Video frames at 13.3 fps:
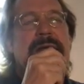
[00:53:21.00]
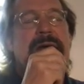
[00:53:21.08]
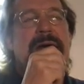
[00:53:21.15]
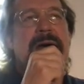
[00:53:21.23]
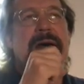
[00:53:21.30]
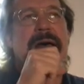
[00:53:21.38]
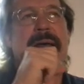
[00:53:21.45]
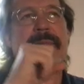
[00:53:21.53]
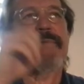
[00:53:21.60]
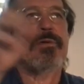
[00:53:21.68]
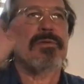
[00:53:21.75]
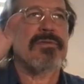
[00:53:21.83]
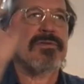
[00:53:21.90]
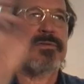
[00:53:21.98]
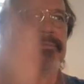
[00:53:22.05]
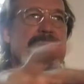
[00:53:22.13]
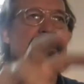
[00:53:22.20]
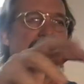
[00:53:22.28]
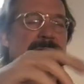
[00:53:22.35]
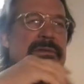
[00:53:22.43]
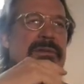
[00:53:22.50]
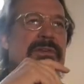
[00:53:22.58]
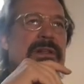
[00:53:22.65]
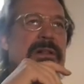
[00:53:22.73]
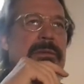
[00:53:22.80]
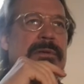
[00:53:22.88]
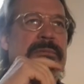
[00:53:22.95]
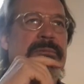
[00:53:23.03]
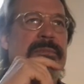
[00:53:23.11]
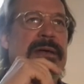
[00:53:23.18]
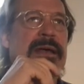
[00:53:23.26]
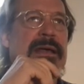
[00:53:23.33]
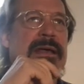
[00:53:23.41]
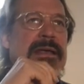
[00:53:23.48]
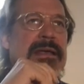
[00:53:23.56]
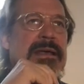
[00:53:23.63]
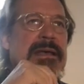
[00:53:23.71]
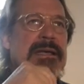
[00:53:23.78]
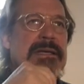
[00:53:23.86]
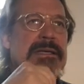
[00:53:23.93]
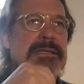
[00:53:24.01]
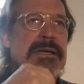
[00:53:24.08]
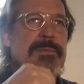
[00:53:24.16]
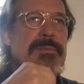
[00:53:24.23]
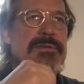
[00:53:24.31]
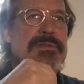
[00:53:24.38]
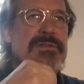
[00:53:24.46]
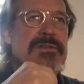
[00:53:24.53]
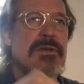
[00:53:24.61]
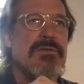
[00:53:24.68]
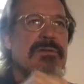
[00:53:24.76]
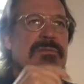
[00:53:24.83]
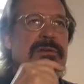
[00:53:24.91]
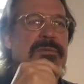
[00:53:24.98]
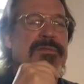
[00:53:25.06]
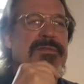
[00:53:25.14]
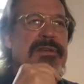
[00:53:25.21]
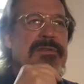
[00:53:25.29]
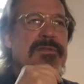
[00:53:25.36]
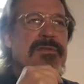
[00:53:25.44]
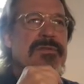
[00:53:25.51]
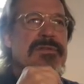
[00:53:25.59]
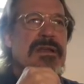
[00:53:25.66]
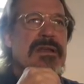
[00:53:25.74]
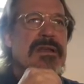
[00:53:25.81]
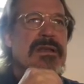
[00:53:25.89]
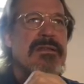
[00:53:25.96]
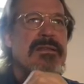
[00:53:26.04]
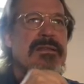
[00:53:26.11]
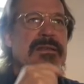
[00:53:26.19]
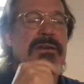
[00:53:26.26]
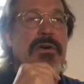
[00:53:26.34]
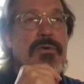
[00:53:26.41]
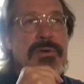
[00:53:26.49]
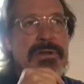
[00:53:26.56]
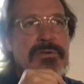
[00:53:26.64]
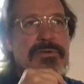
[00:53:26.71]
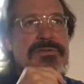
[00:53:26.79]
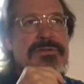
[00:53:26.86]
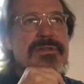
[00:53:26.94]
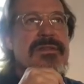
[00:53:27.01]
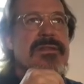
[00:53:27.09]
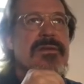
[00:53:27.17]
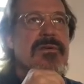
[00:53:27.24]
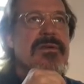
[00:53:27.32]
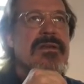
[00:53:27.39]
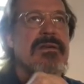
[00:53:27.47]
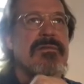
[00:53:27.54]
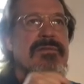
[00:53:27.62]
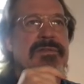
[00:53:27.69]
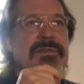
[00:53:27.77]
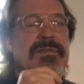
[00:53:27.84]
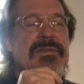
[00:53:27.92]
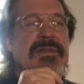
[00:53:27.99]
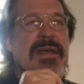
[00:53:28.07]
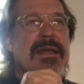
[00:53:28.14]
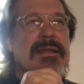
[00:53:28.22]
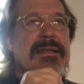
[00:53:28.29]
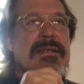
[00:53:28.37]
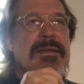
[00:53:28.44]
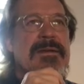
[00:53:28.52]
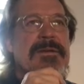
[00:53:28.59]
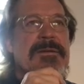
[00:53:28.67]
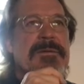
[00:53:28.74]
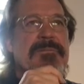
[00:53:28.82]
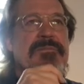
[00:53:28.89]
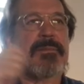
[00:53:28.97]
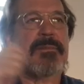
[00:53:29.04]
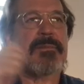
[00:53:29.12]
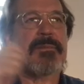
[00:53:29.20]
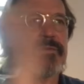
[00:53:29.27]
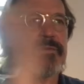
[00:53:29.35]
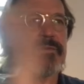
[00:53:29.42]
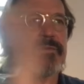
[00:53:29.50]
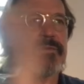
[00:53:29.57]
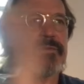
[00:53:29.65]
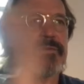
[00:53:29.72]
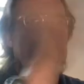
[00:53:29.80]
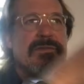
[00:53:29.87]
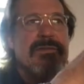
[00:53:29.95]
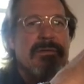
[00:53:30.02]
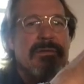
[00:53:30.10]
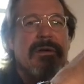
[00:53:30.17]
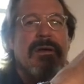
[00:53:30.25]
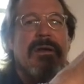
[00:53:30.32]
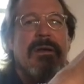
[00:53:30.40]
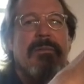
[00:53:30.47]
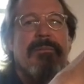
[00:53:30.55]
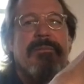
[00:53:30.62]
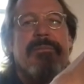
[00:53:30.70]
Um, there's uh, development by uh, a couple Stony Brook professors on the coercion theory of society that because um,